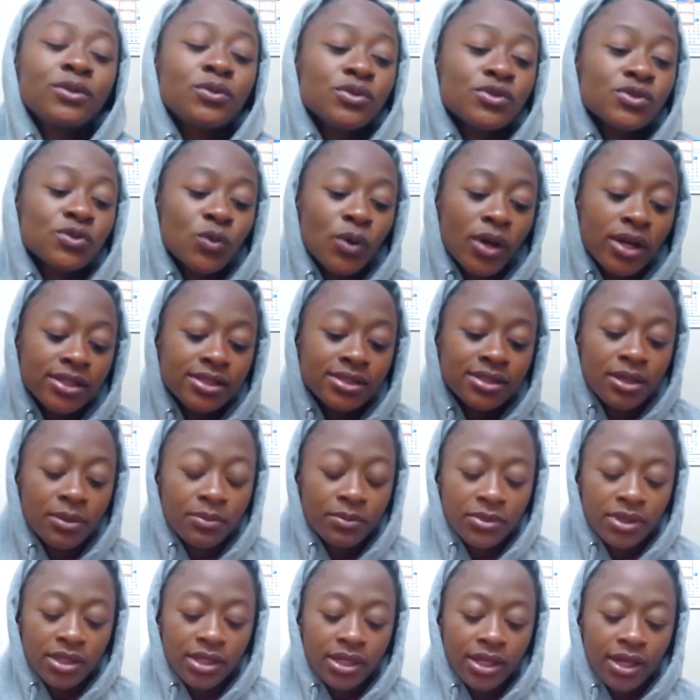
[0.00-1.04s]
it was quite
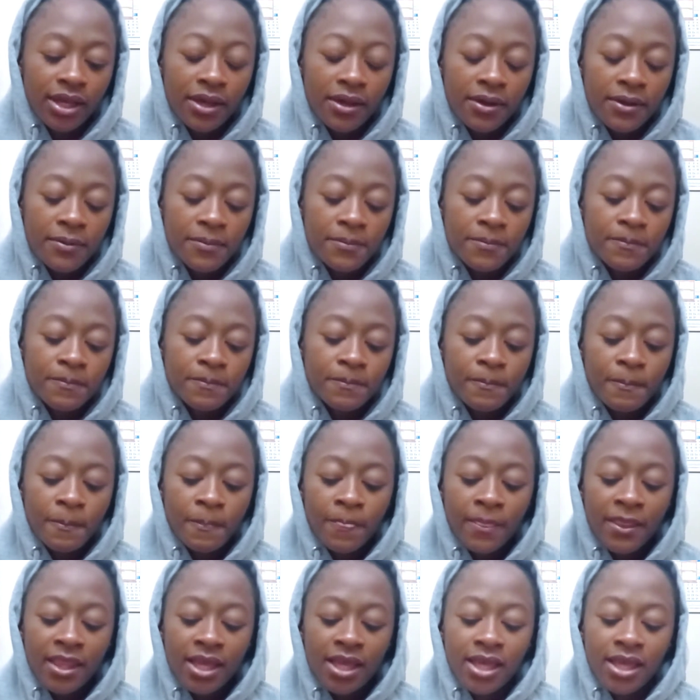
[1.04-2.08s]
something. Um
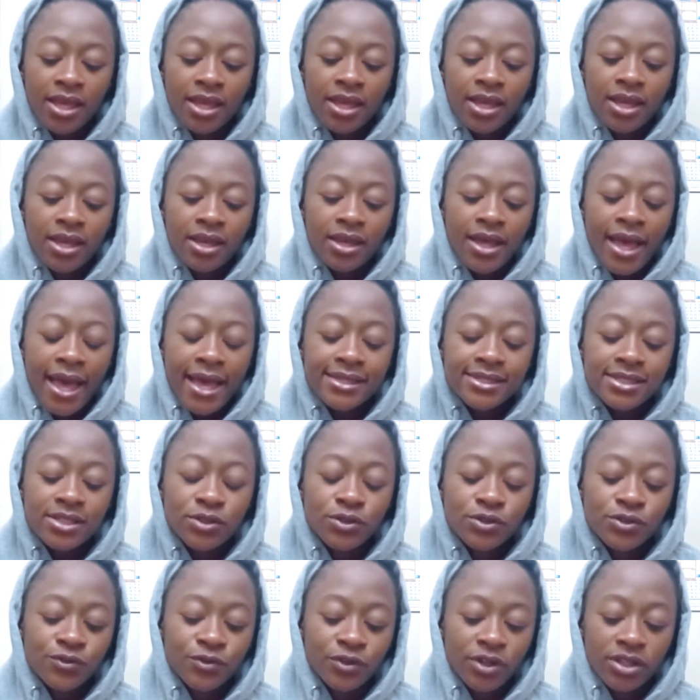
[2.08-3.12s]

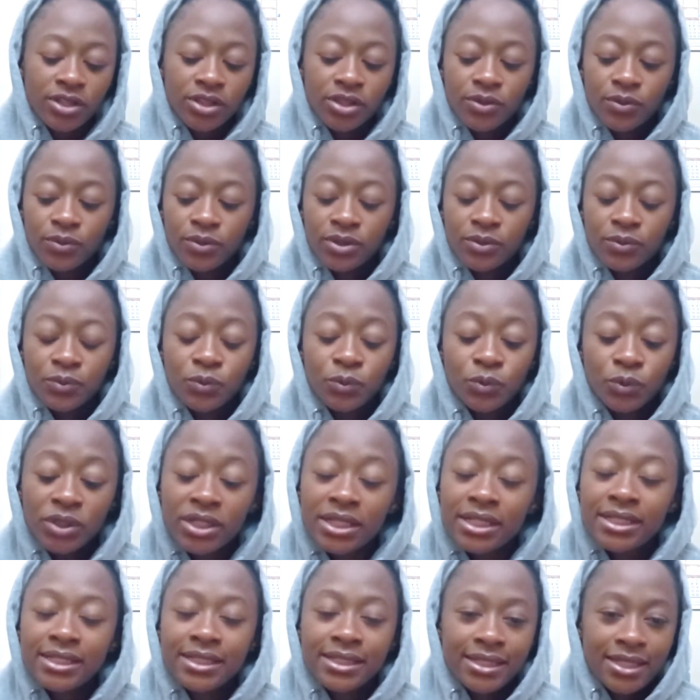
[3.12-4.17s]
Arsenal's front three
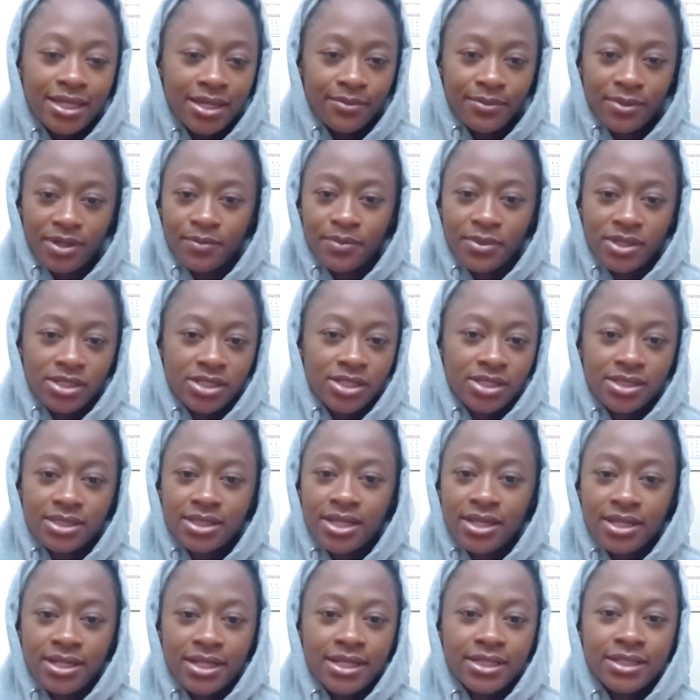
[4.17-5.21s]
really came at
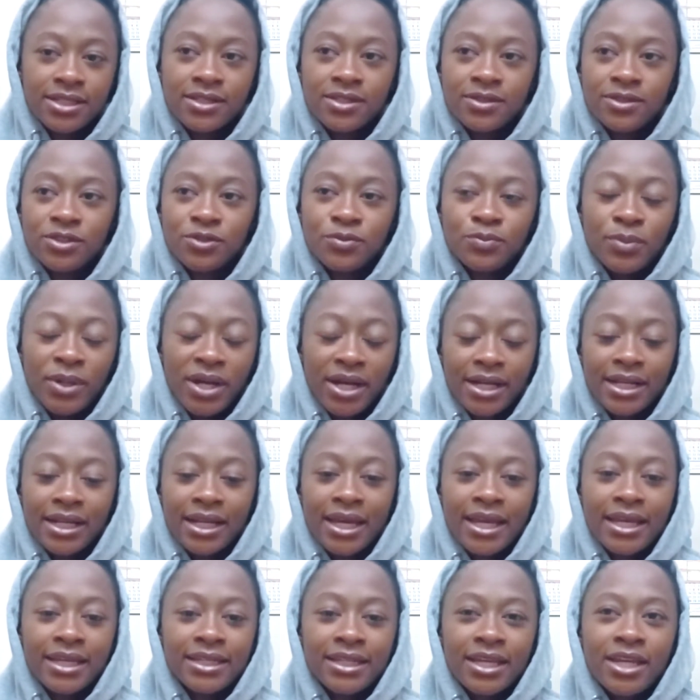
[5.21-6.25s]
Manchester United's back
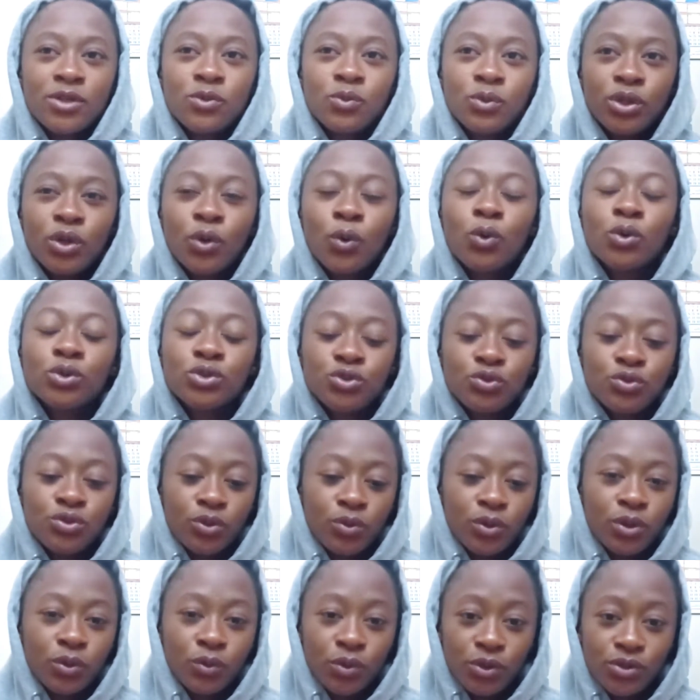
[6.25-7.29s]
line, and we all knew
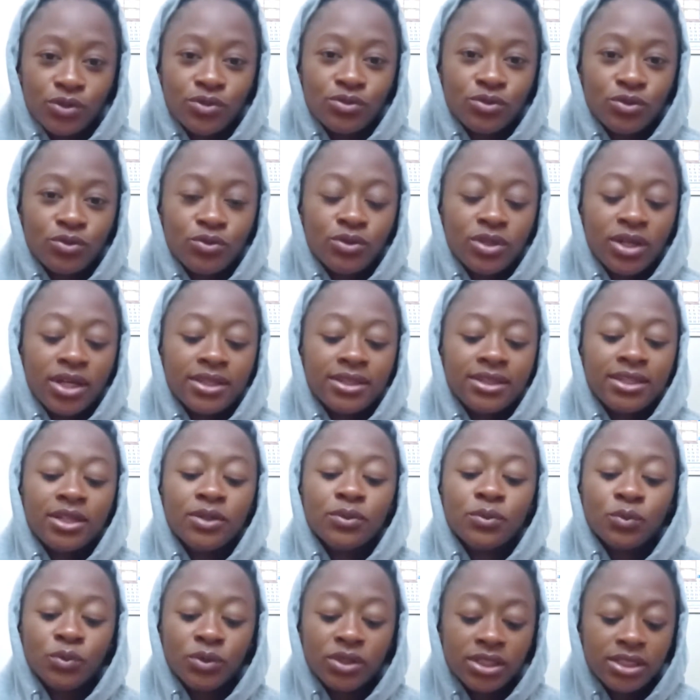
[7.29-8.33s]
they were going to do that.
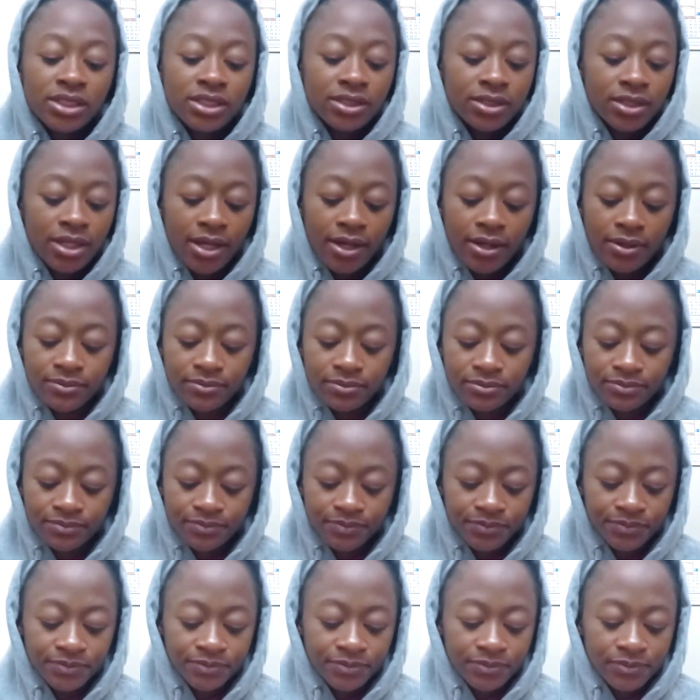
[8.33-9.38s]
They really, um,
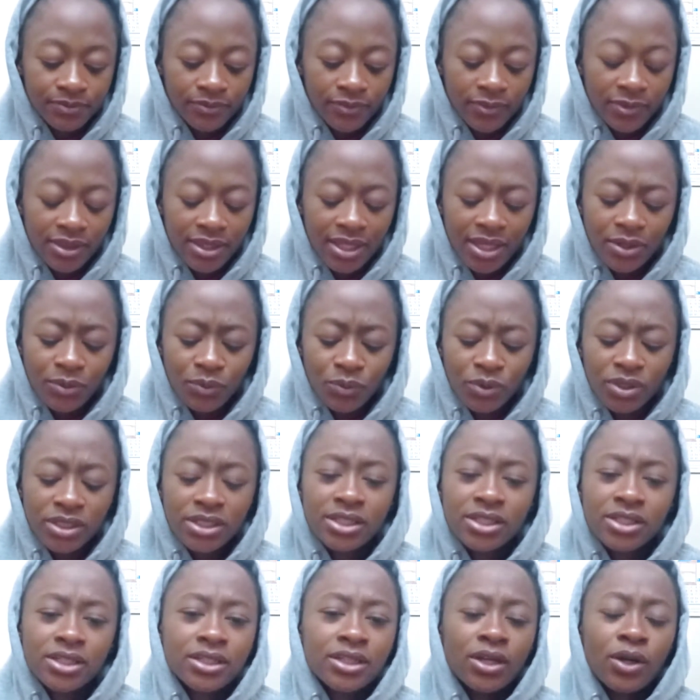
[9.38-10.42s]
they
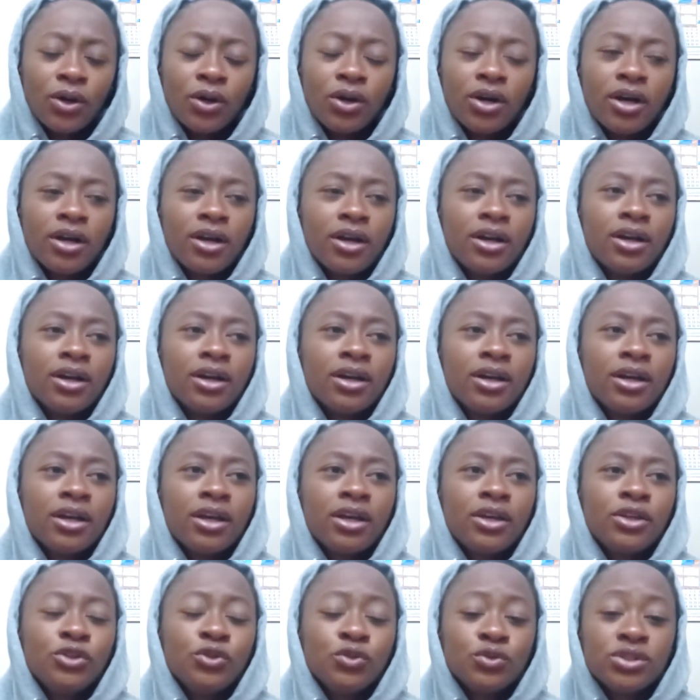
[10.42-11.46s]
really uh,
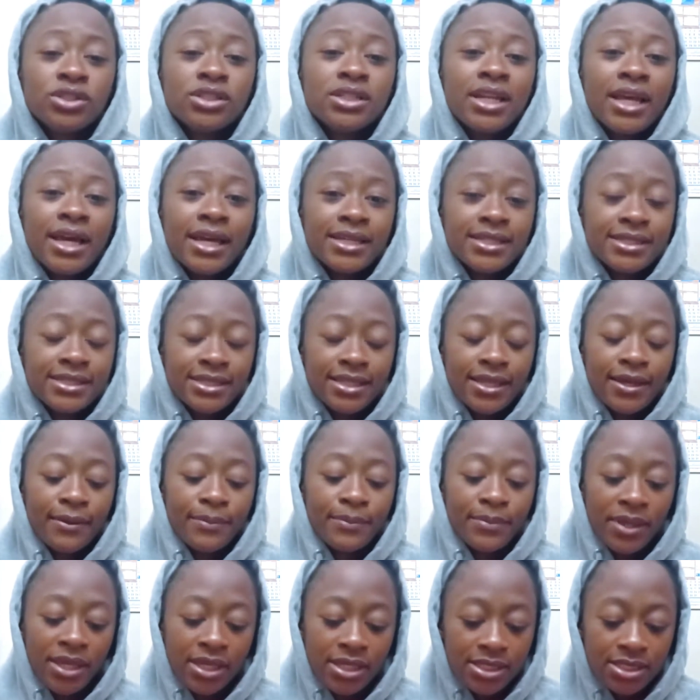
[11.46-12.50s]
utilized
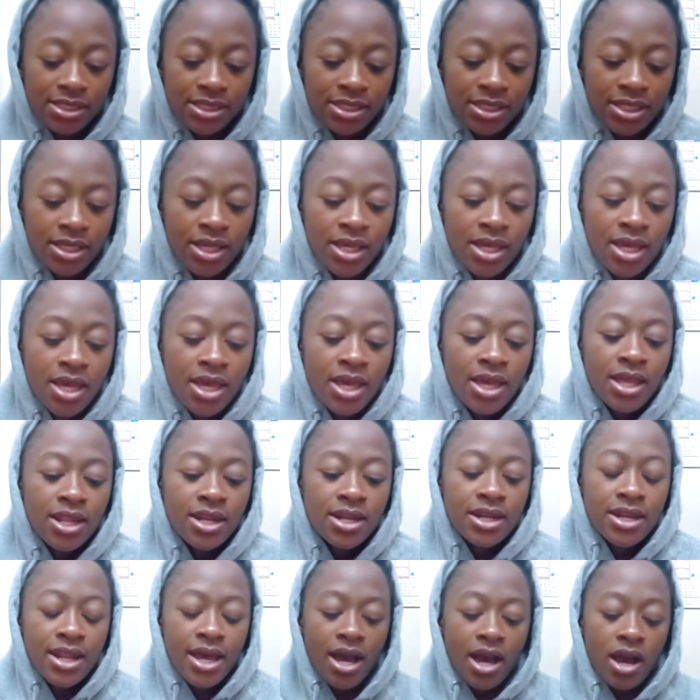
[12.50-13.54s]
their pace.
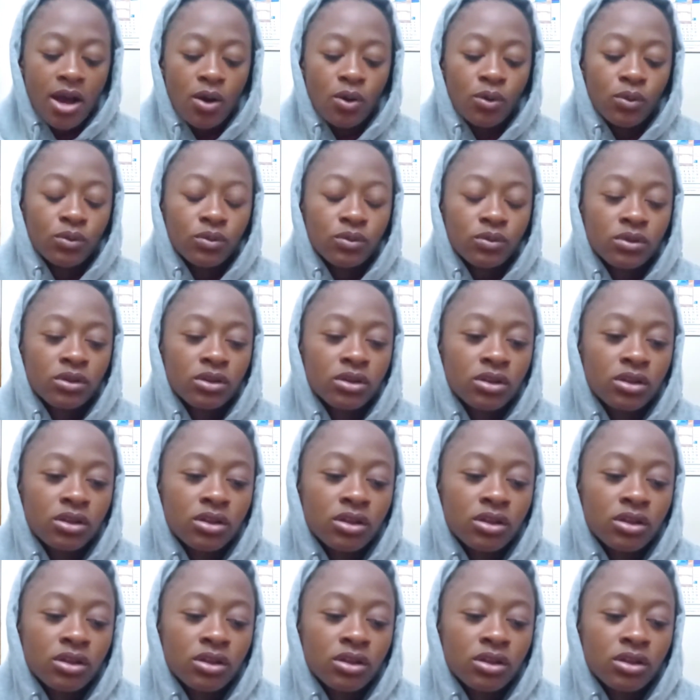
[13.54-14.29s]
Now,